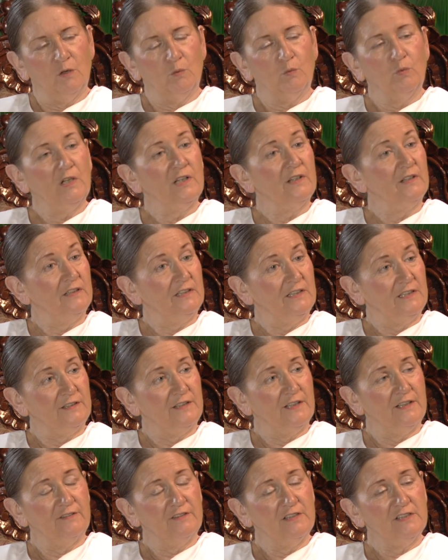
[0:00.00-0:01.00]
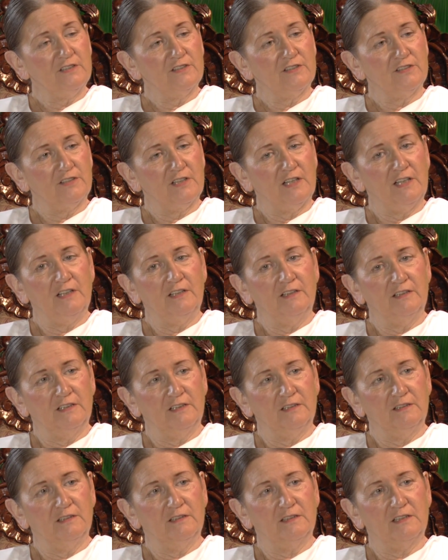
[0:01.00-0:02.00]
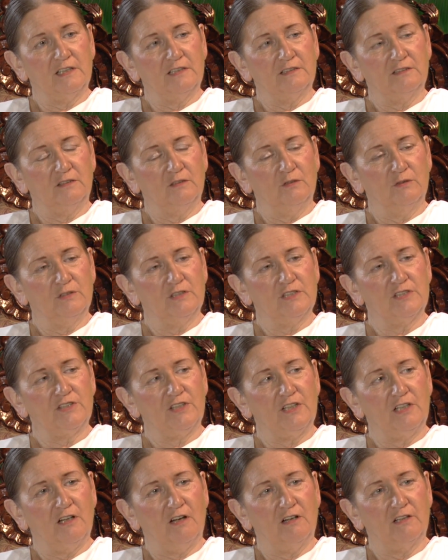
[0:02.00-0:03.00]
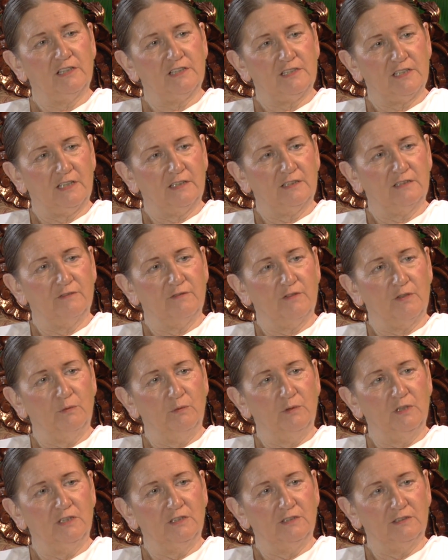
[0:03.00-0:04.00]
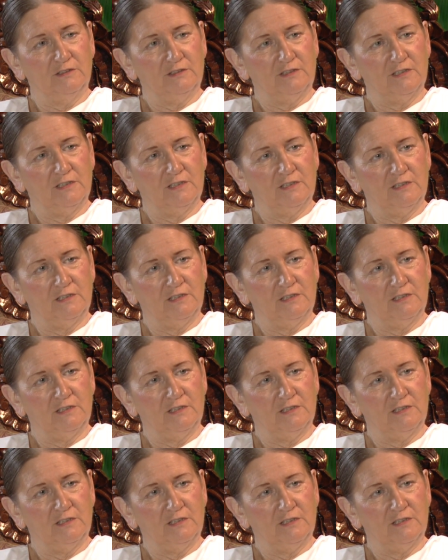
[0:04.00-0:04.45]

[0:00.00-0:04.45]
Well, there is a saying that God is the architect of the world.